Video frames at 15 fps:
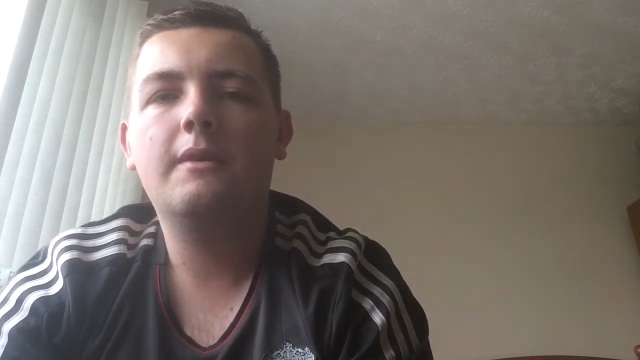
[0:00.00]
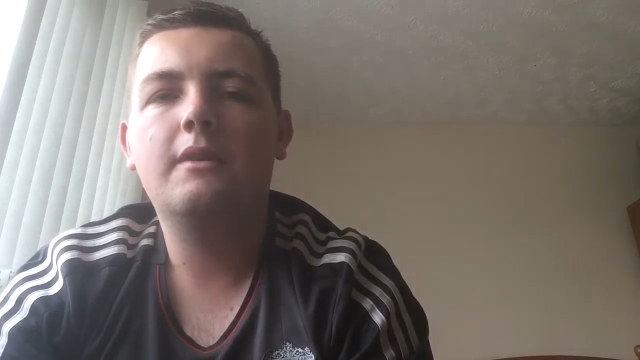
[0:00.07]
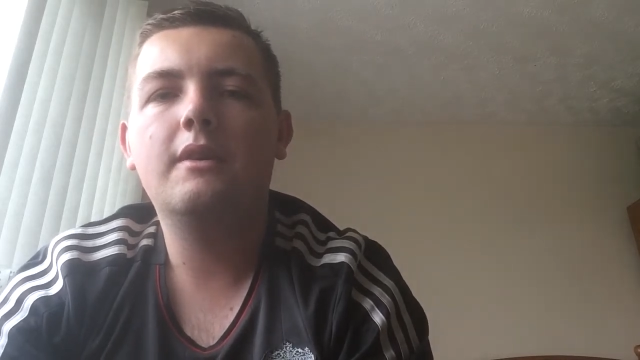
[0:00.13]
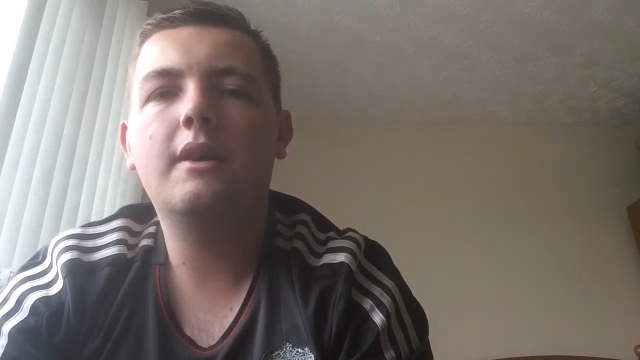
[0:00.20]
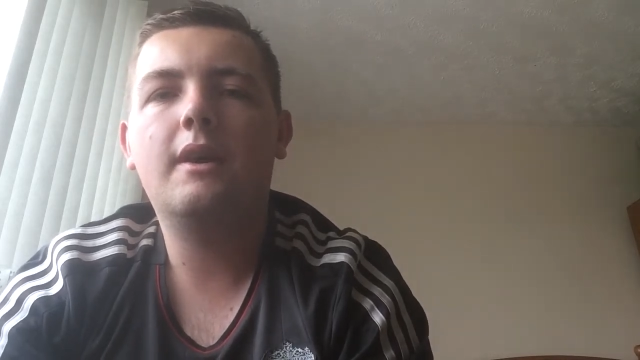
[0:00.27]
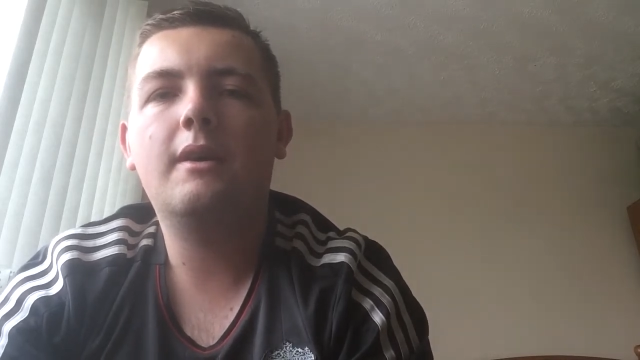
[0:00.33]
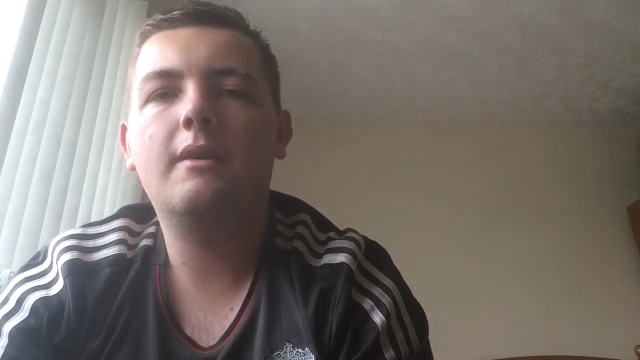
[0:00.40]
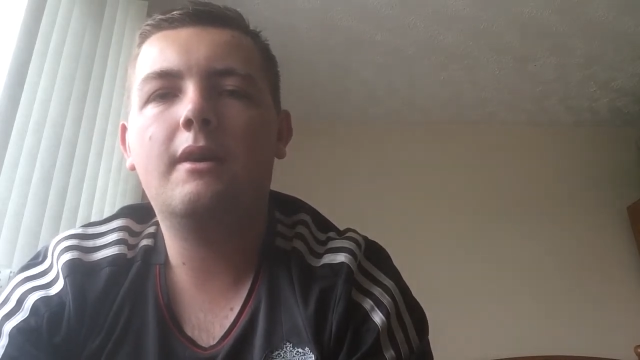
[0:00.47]

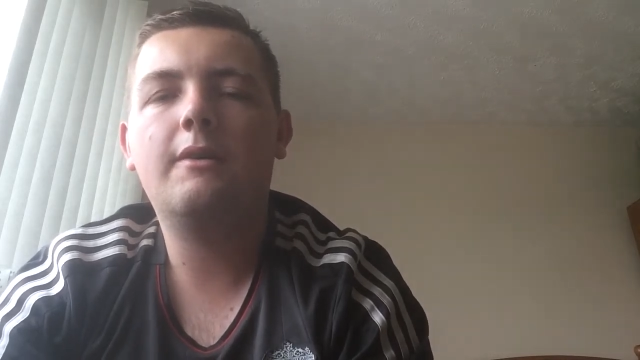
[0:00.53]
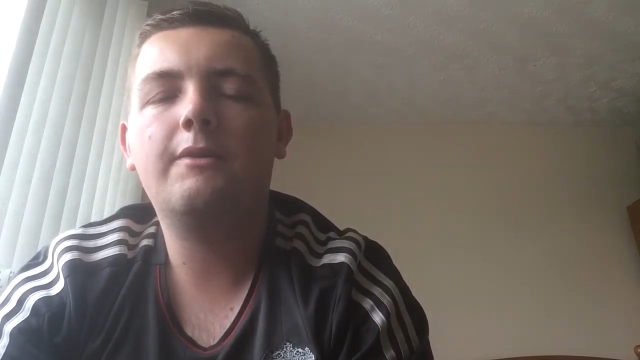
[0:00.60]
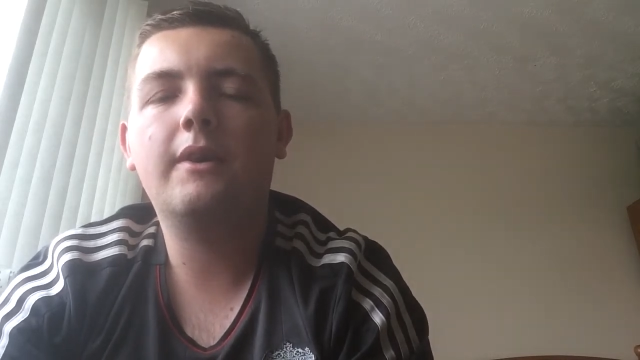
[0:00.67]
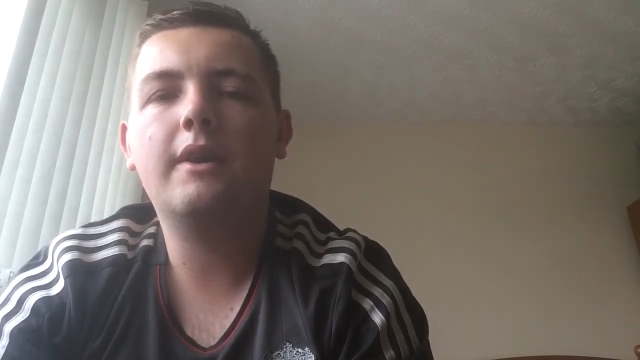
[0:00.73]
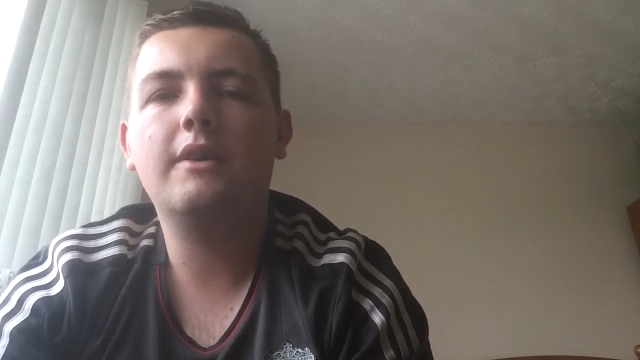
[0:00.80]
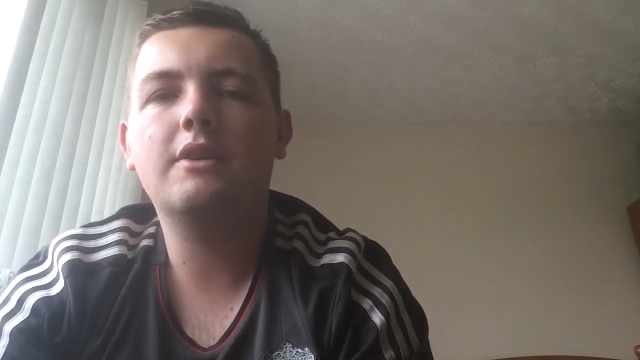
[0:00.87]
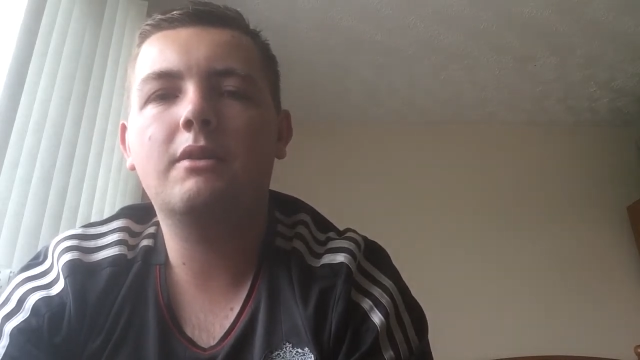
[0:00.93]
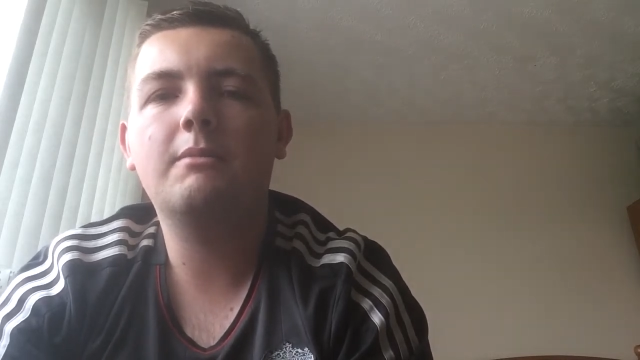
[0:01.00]
yeah, I
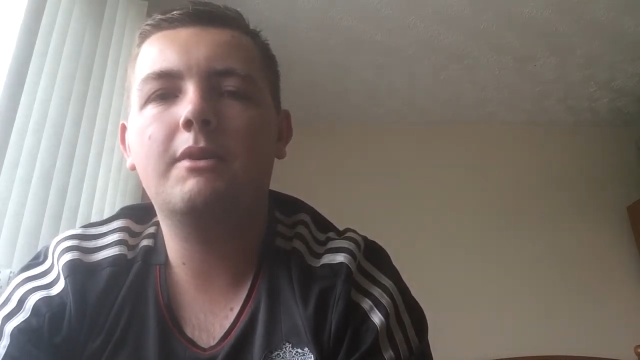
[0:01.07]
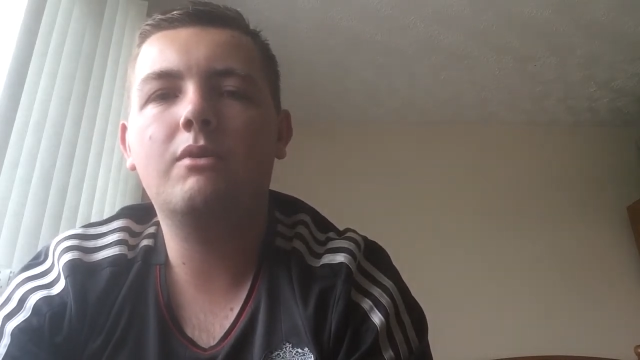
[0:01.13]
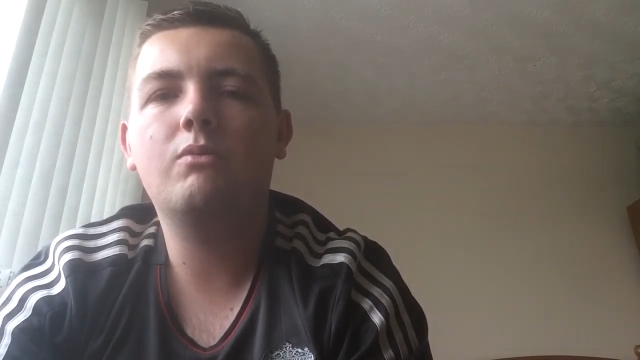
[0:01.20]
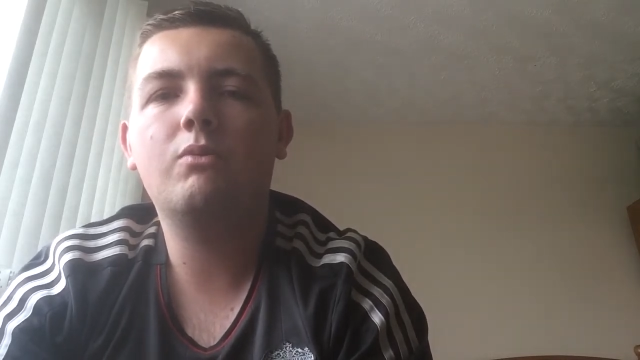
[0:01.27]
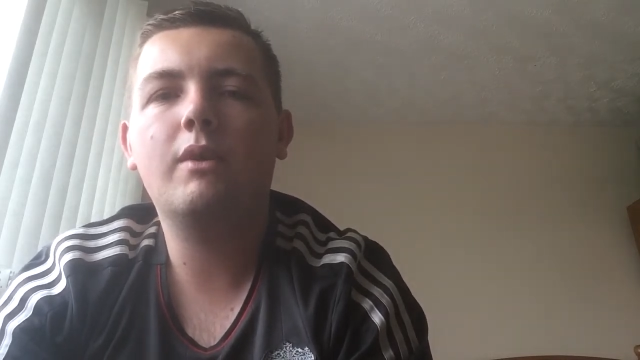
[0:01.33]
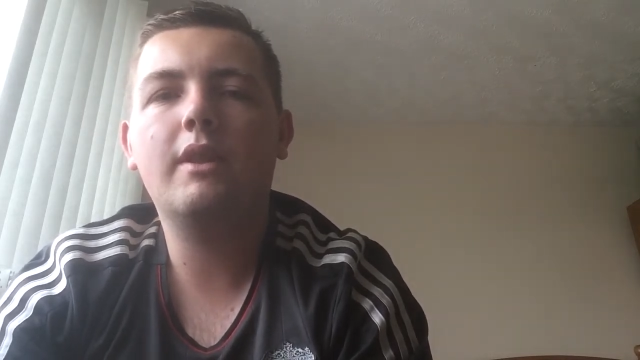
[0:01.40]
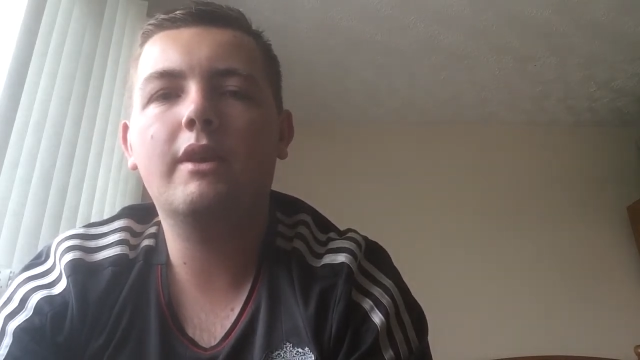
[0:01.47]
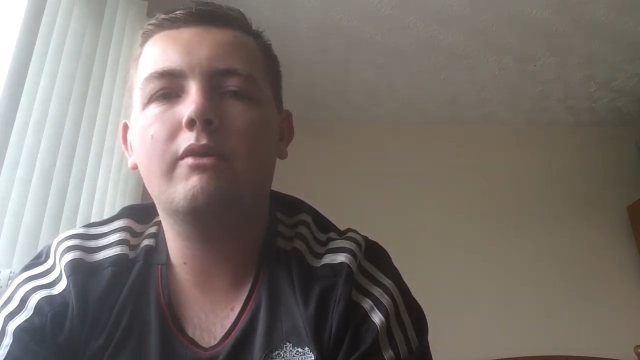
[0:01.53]
think it's going to be a
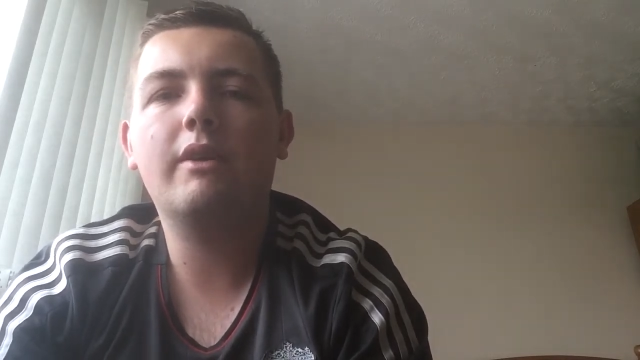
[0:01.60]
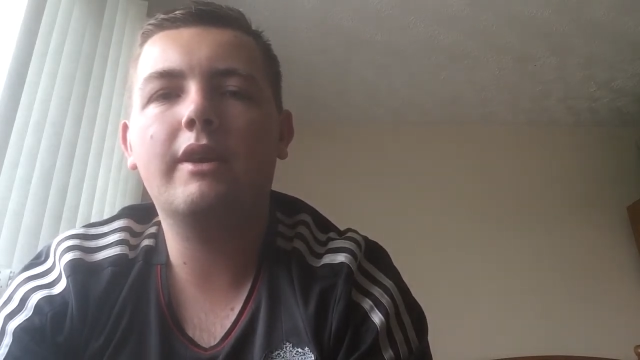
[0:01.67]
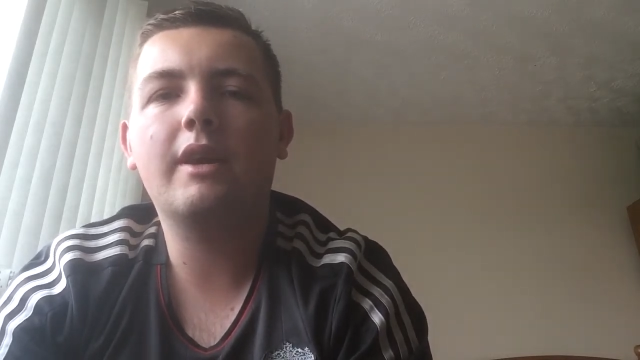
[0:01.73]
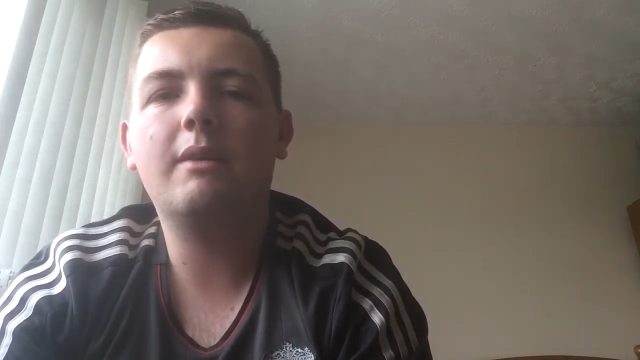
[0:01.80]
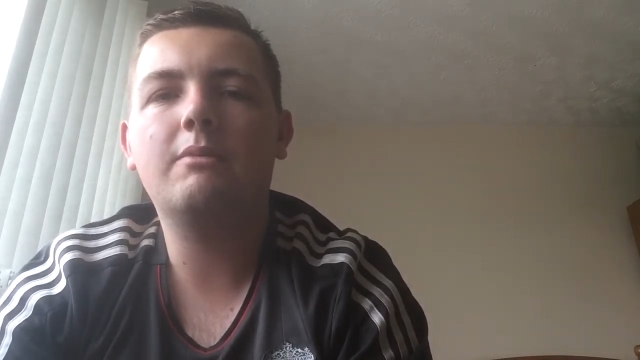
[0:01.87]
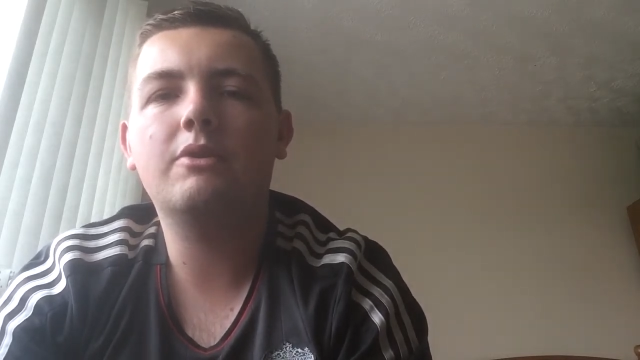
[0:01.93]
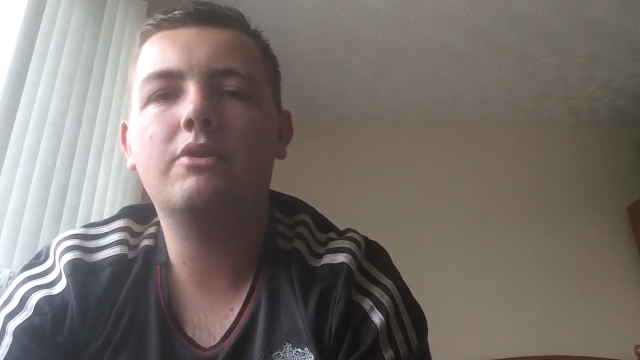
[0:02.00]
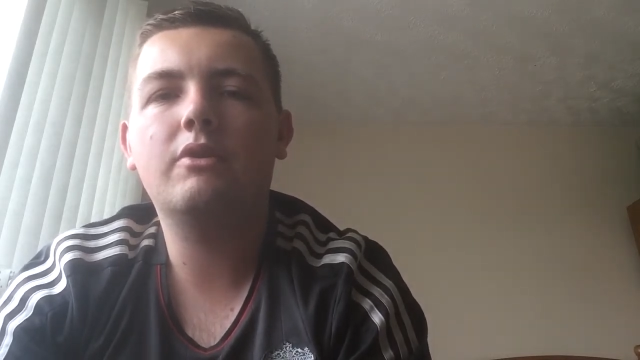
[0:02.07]
really great
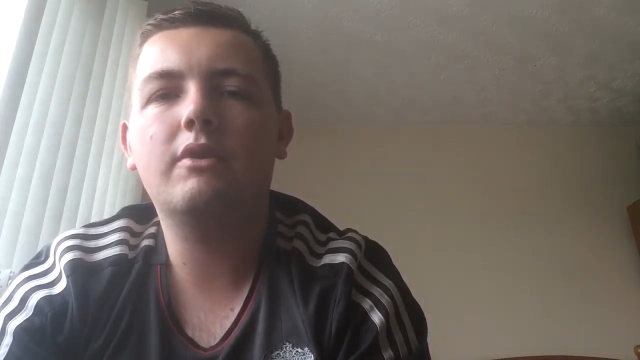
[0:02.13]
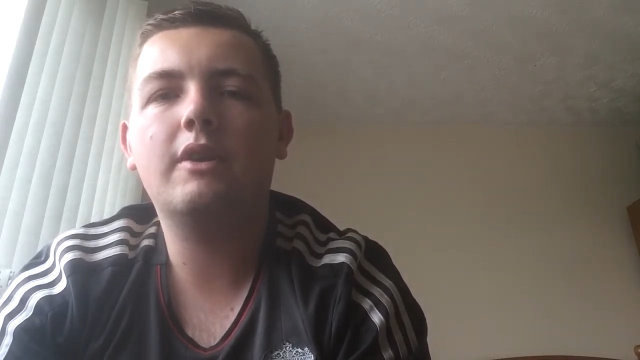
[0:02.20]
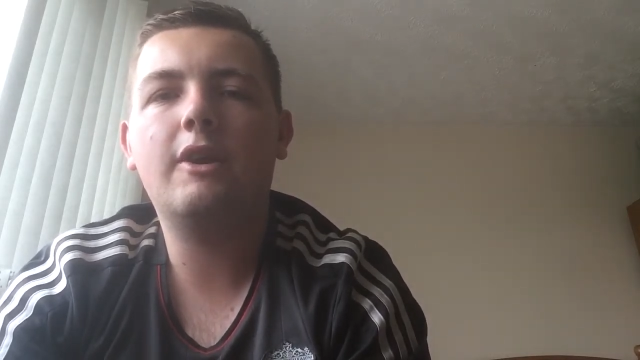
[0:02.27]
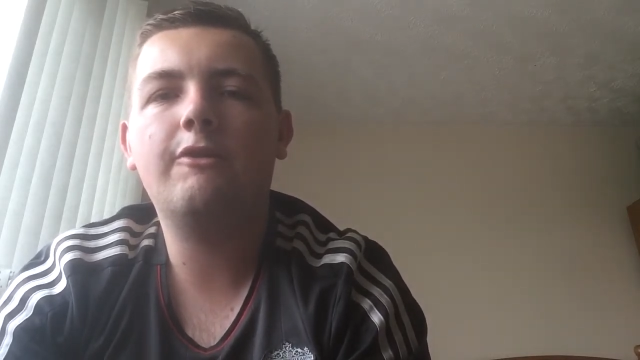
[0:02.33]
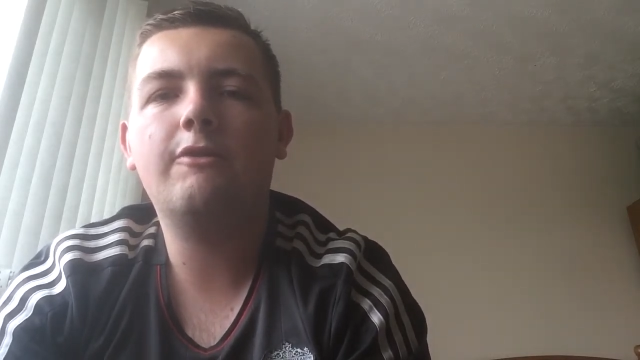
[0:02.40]
game on Sunday.